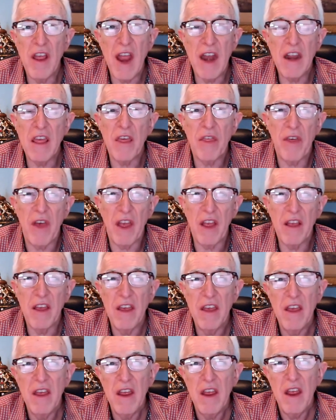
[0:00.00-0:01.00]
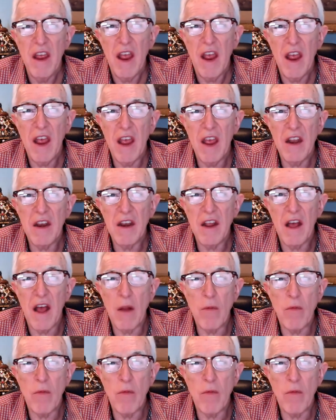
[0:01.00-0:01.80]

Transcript: anything. And I